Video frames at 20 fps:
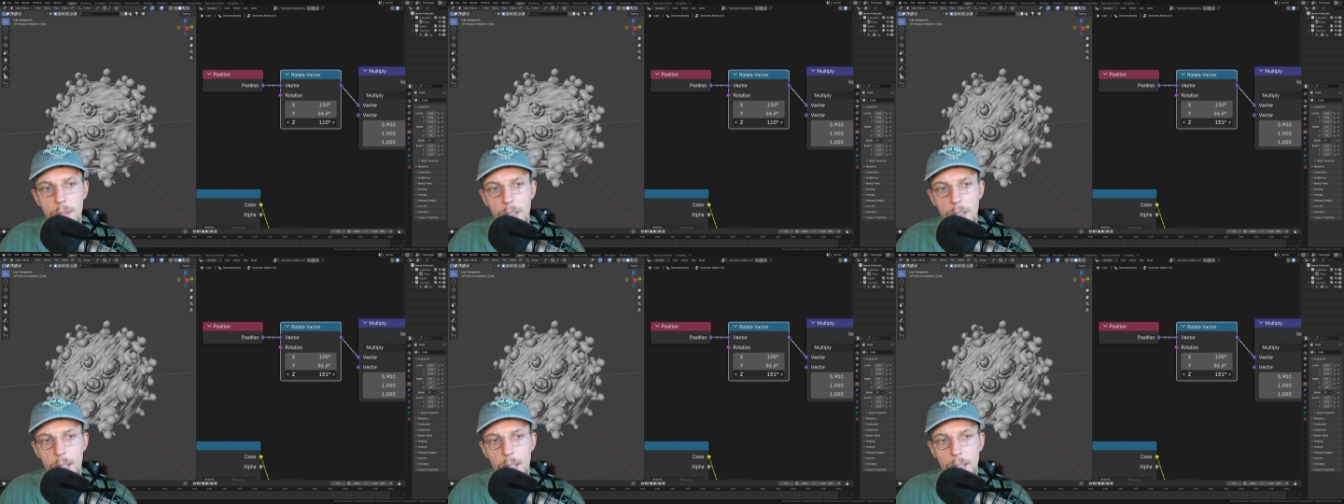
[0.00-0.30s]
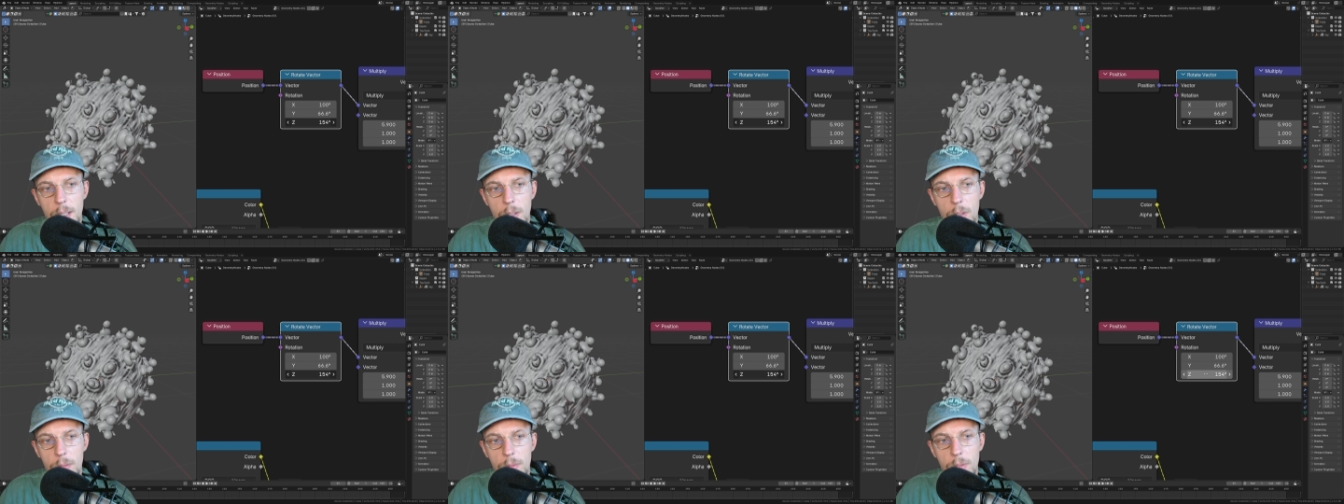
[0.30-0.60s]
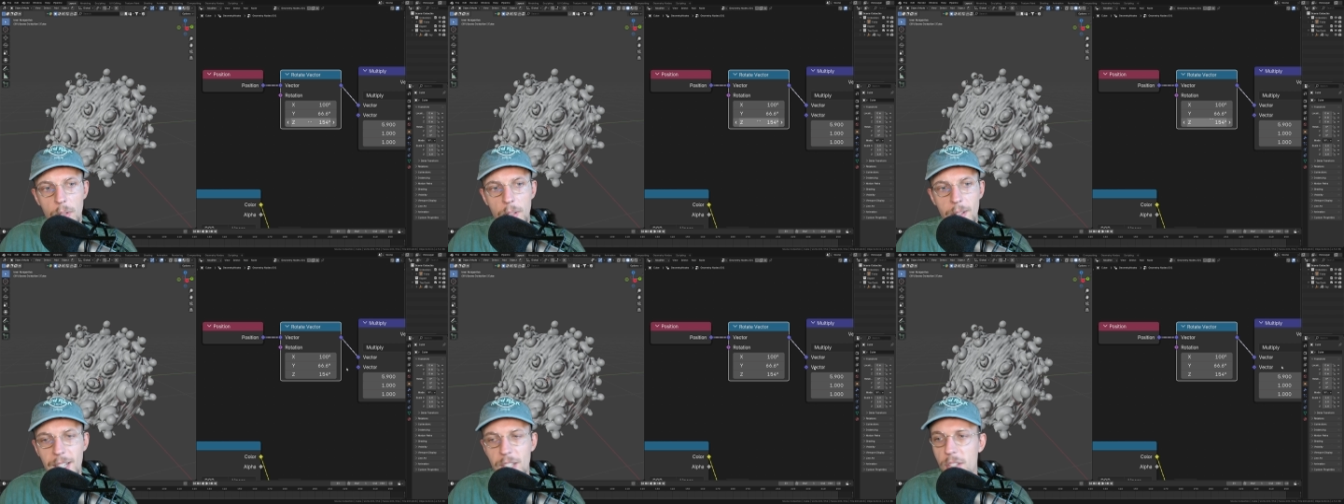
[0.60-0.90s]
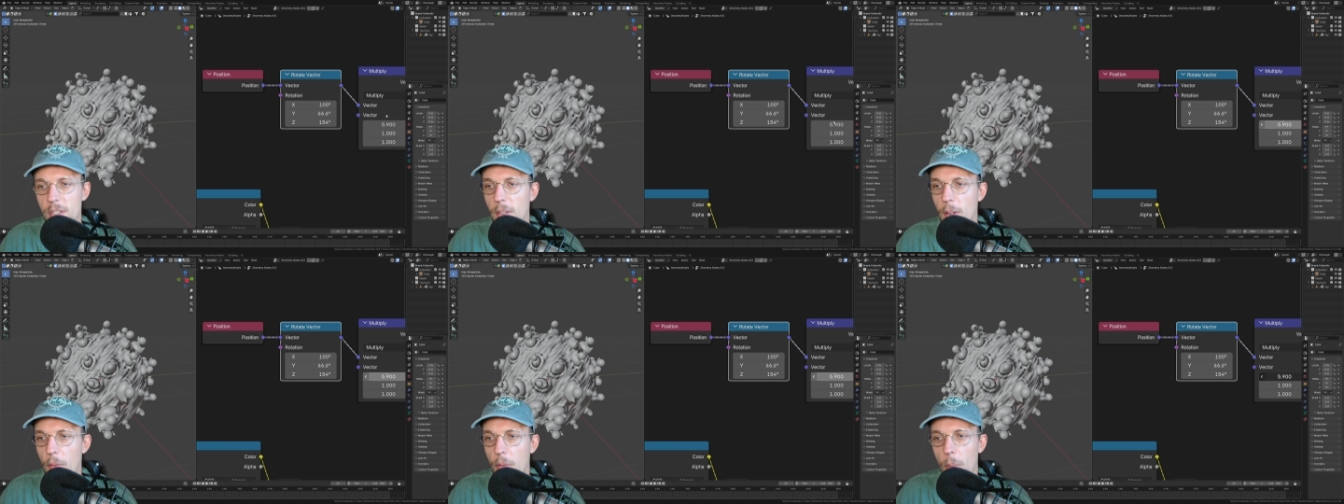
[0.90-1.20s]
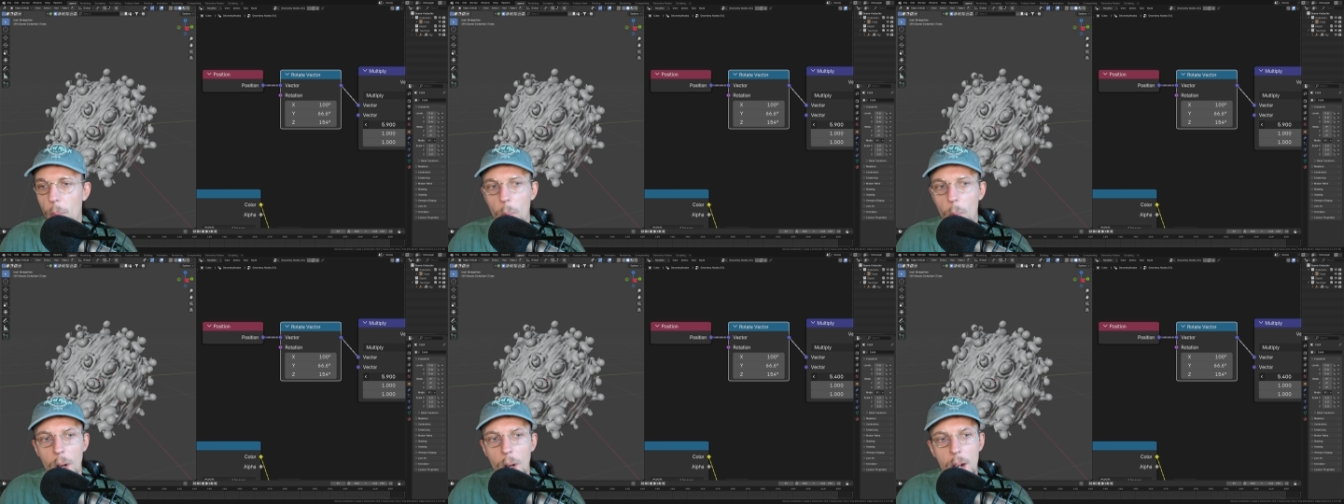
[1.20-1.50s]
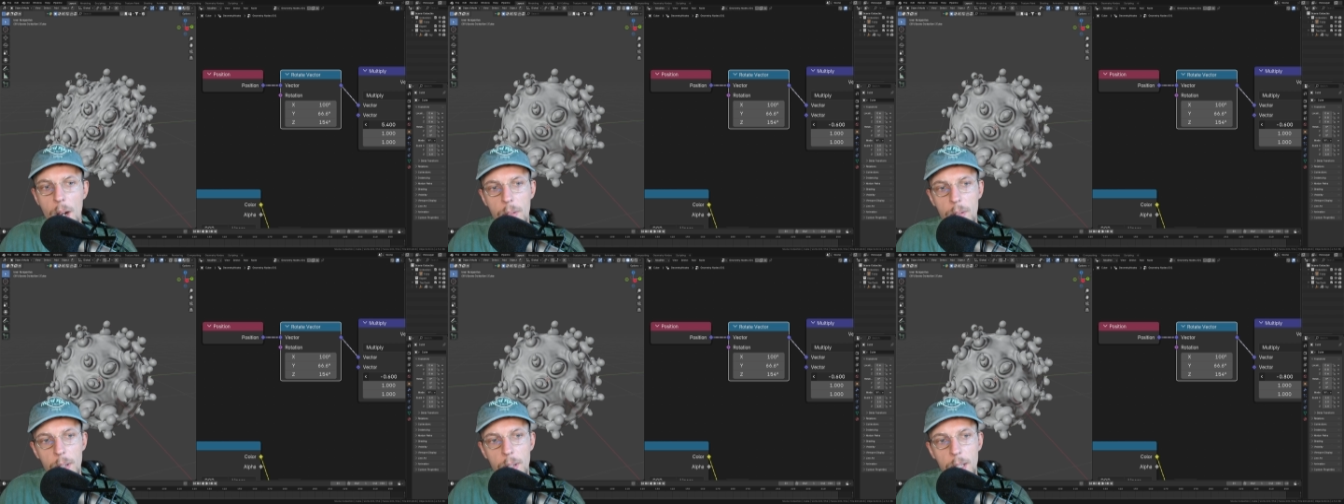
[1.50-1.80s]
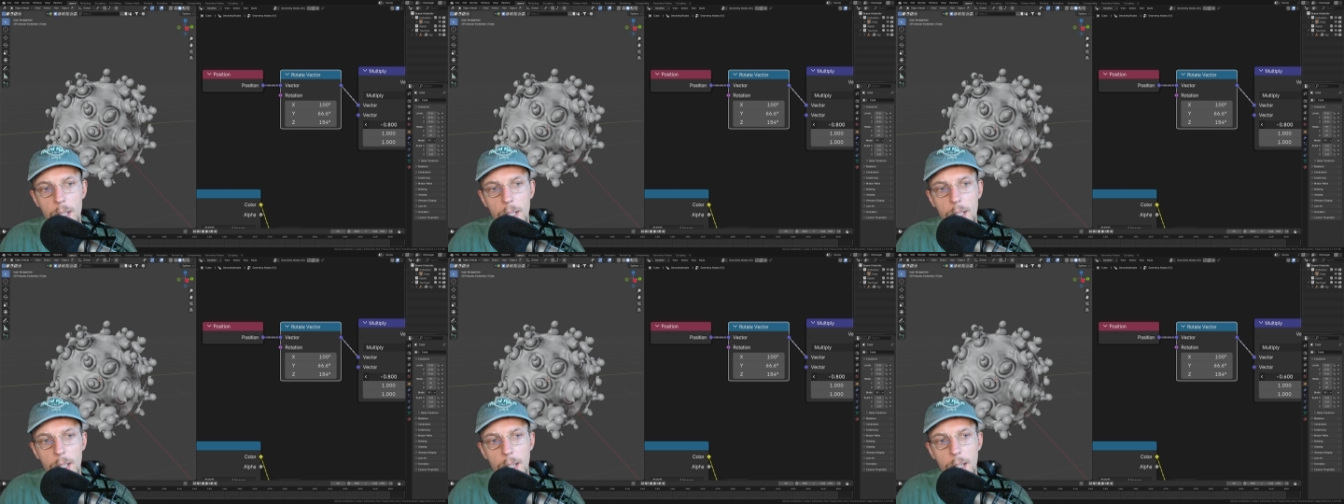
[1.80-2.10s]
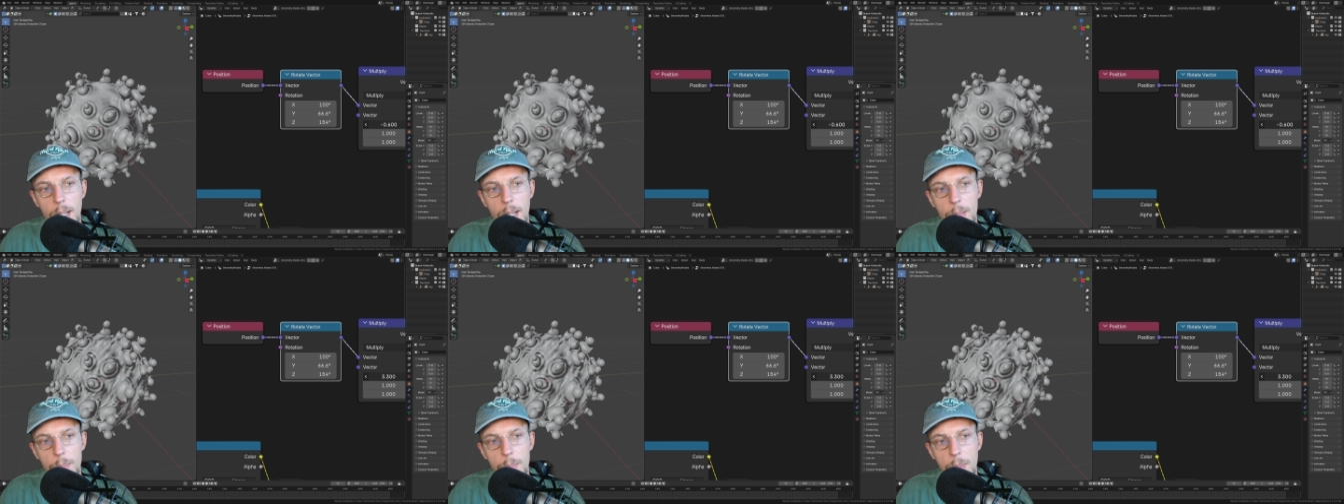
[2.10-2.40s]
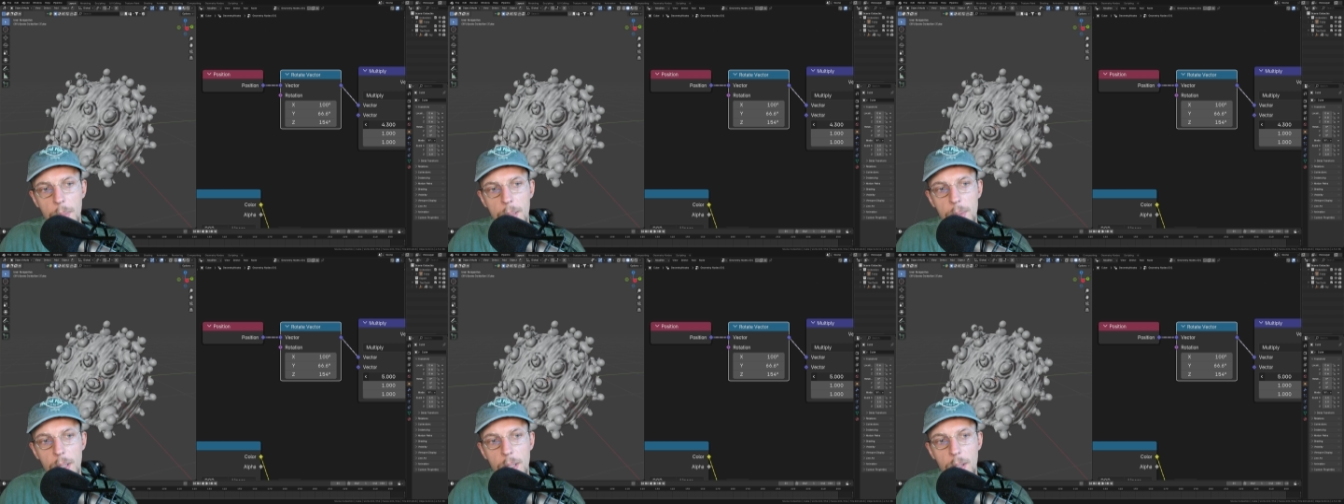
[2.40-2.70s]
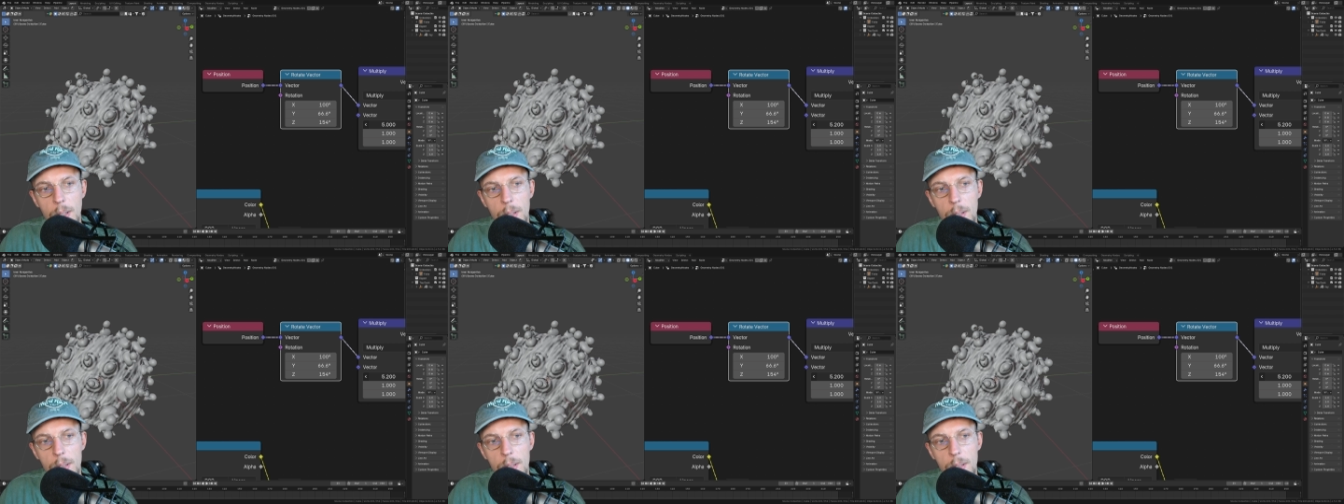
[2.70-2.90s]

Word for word: like the direction of the water, and maybe